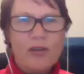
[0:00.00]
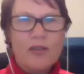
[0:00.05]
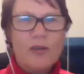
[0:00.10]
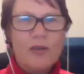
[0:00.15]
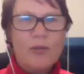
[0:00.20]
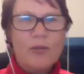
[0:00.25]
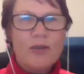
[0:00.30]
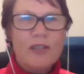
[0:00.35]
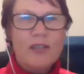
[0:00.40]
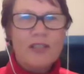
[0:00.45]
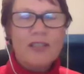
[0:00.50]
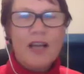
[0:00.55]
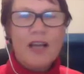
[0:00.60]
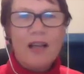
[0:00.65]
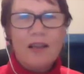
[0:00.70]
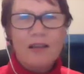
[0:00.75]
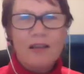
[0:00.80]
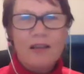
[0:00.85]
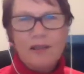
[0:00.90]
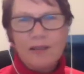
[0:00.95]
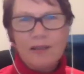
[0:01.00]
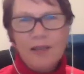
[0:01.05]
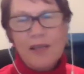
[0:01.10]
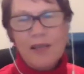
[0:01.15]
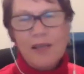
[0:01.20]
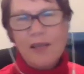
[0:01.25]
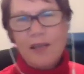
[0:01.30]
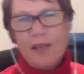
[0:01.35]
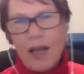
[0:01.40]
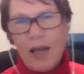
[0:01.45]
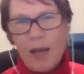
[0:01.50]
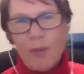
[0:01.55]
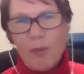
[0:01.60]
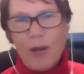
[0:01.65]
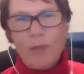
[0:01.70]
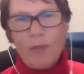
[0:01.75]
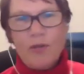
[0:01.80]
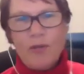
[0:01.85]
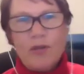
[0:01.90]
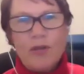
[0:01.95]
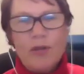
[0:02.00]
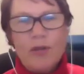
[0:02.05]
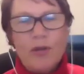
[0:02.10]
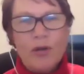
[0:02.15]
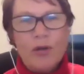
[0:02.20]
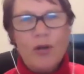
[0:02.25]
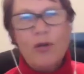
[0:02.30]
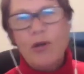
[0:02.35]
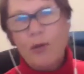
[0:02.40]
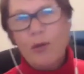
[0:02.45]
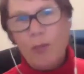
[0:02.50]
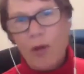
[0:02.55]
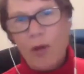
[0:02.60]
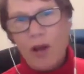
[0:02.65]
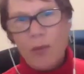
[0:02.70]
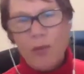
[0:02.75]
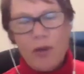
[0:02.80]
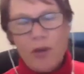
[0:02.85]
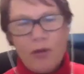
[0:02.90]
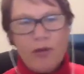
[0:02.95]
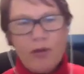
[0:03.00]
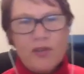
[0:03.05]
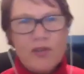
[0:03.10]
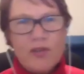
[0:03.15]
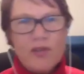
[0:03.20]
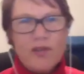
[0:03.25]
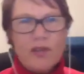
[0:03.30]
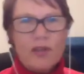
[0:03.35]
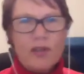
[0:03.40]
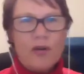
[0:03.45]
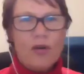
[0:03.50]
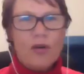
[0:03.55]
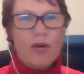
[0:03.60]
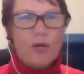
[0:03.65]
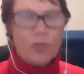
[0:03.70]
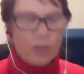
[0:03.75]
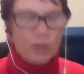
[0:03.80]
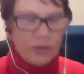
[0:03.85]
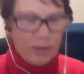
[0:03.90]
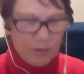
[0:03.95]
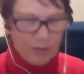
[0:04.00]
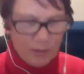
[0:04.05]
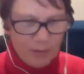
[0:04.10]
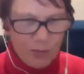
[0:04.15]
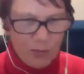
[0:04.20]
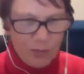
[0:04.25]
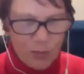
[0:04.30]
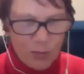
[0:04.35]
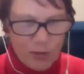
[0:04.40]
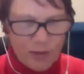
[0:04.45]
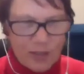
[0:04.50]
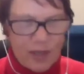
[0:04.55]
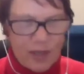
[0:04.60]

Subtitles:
a bit of talent and came up to her and my parents and said, "Oh, would